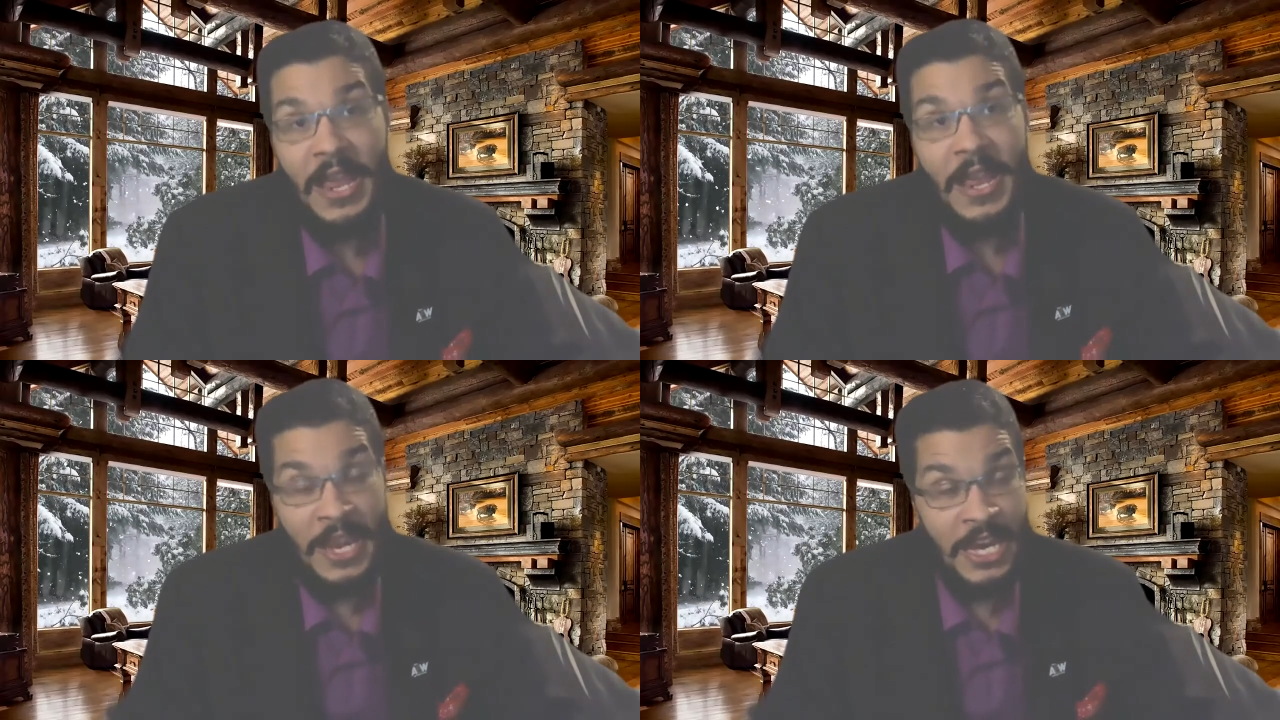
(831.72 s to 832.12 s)

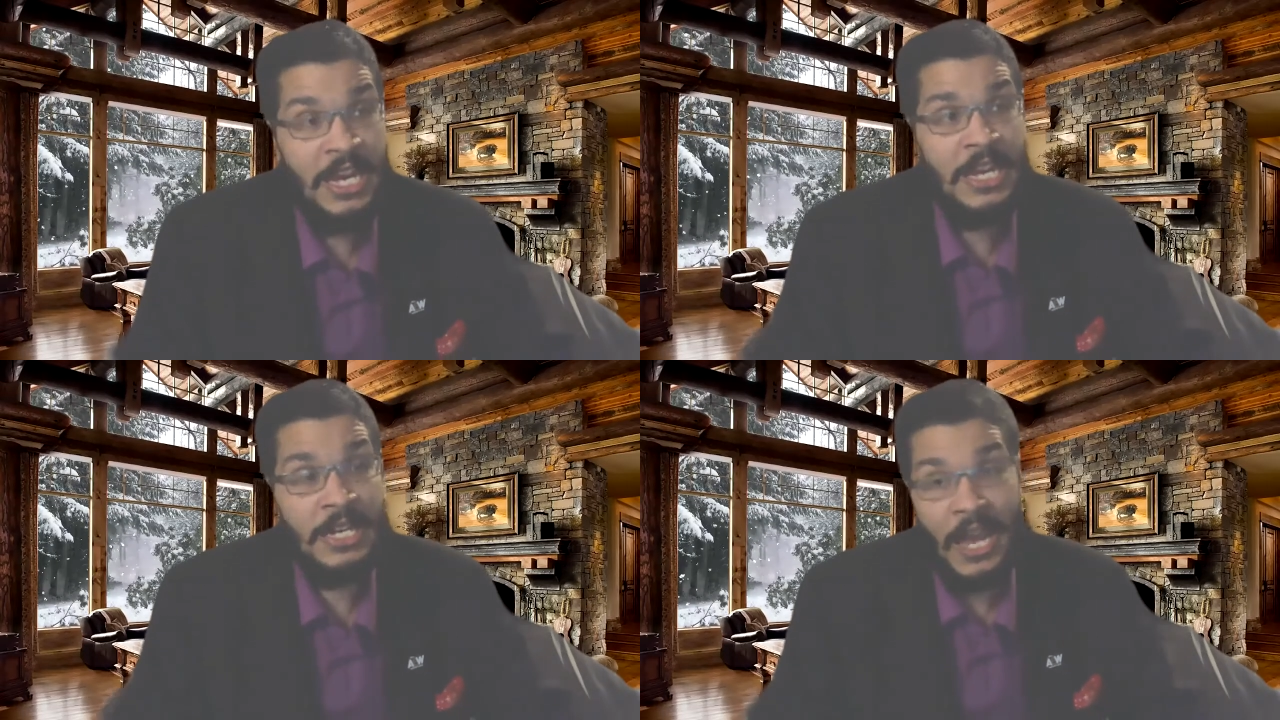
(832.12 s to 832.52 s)

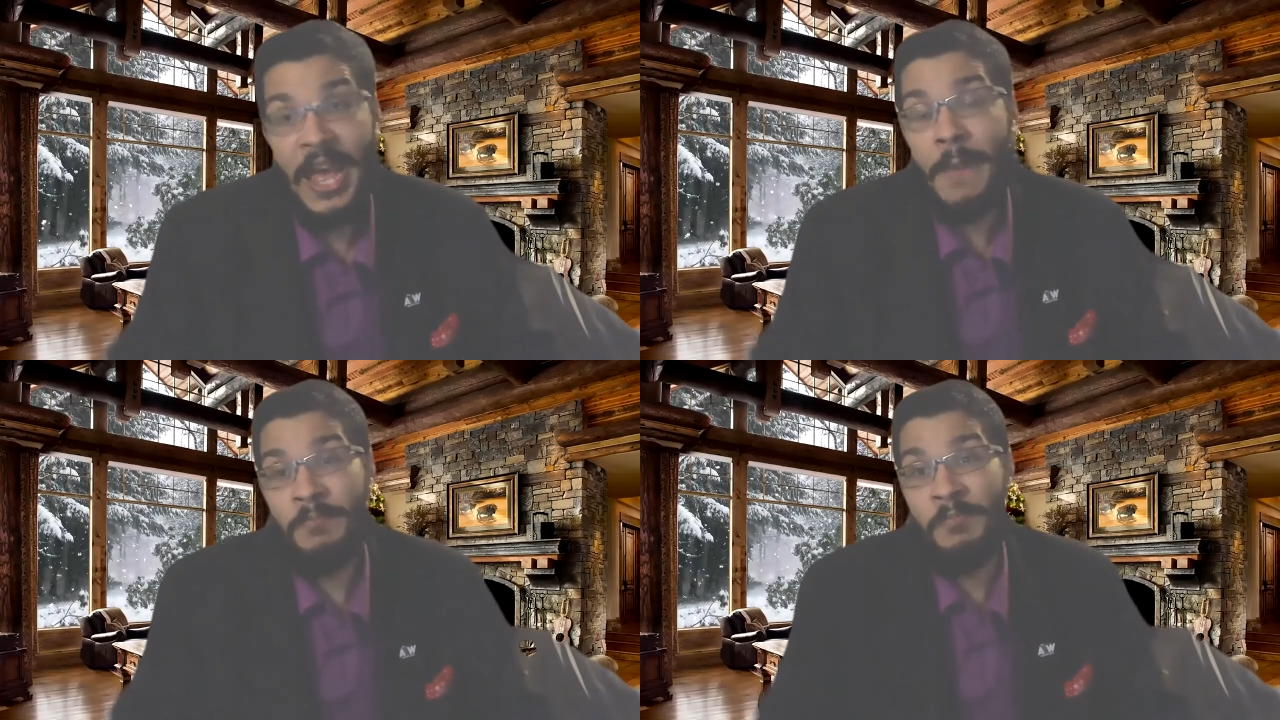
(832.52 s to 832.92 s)
he
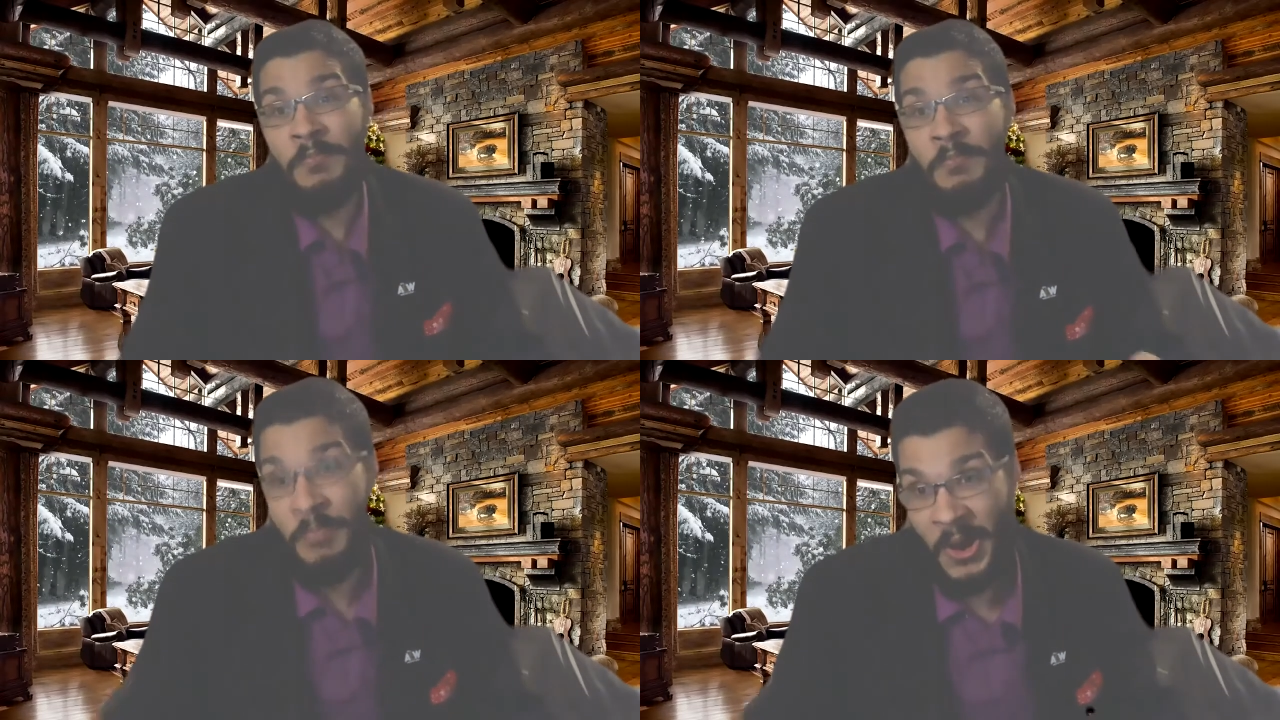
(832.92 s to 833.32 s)
got
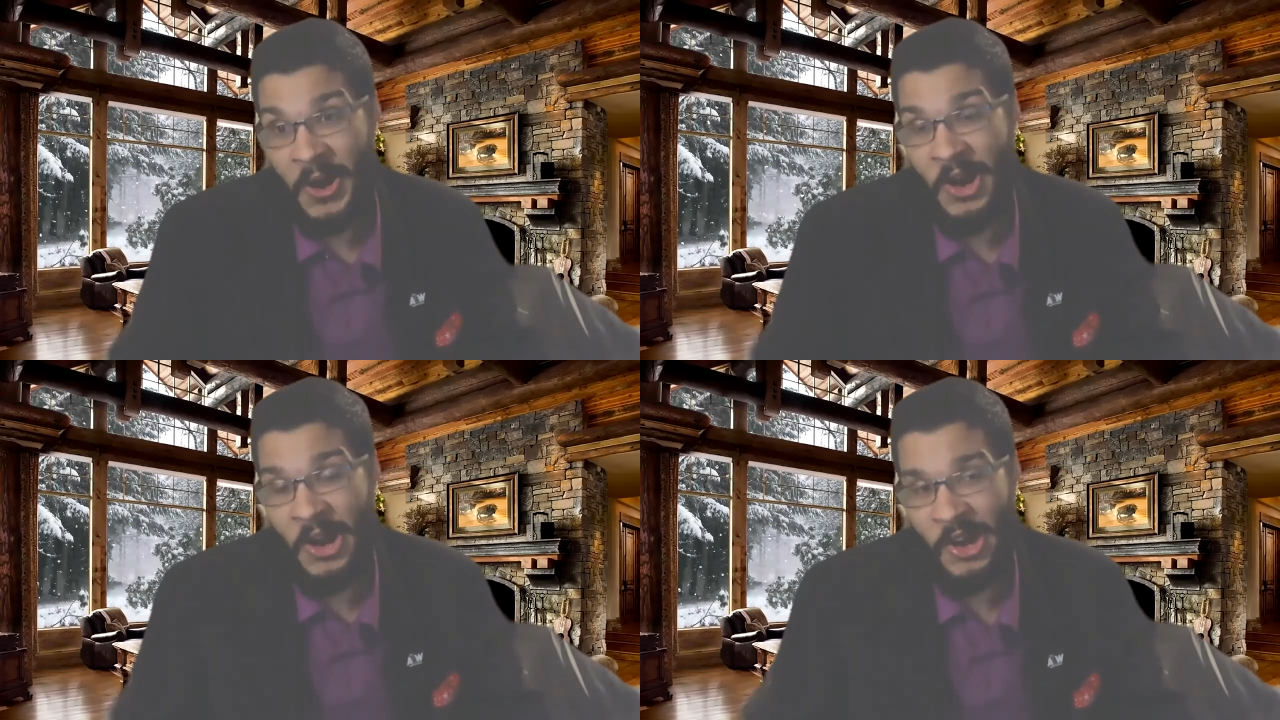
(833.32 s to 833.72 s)

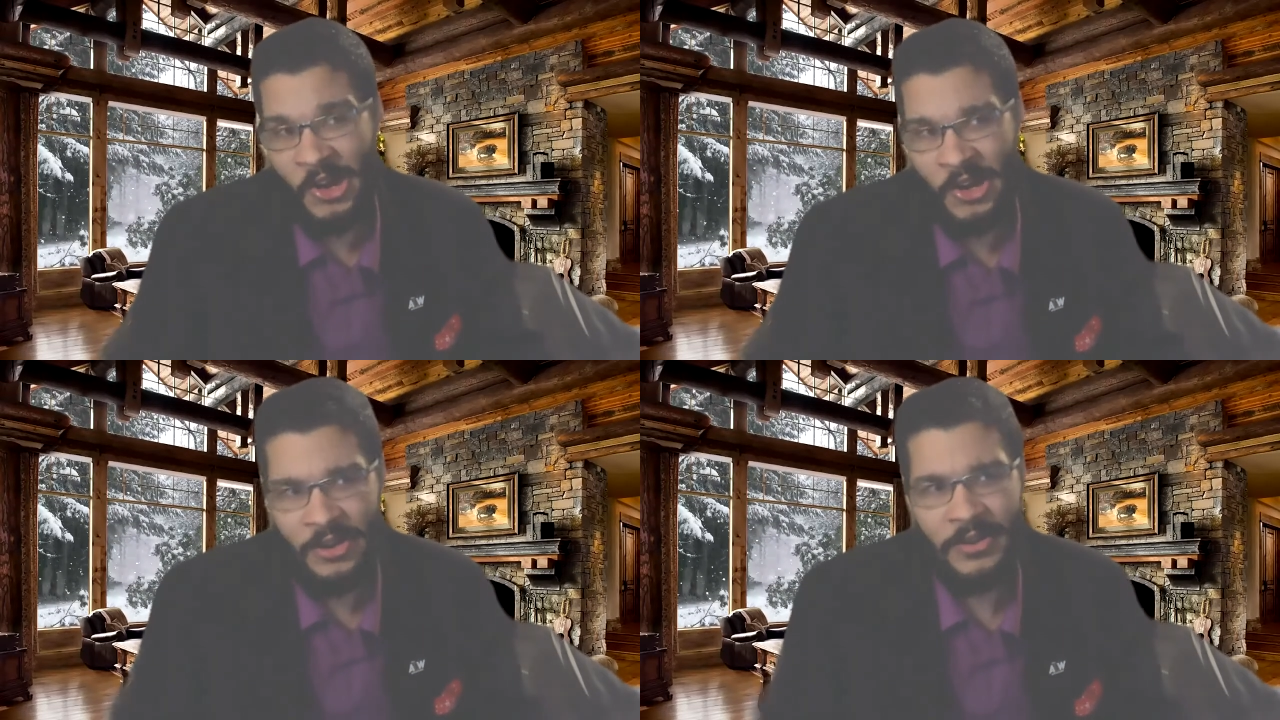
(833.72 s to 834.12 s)

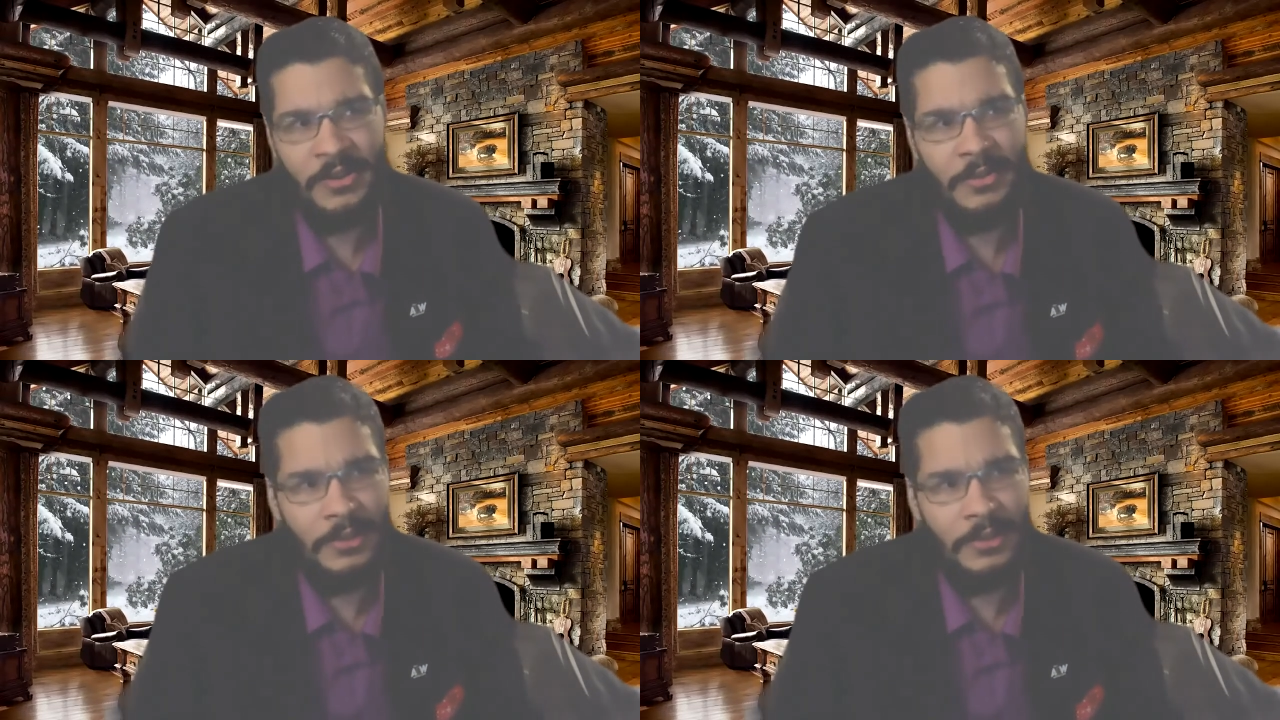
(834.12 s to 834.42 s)
burned